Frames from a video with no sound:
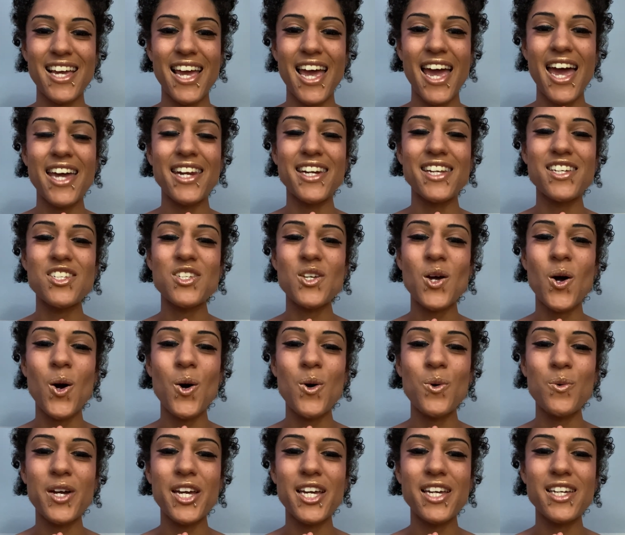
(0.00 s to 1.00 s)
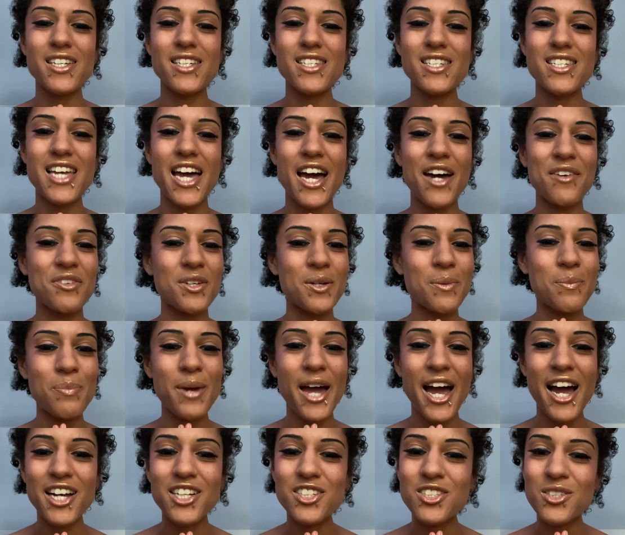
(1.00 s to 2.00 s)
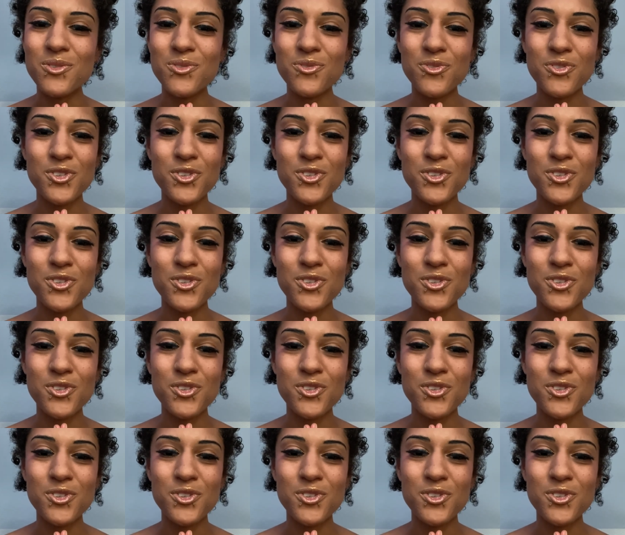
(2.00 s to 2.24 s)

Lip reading: And as always, have compassion for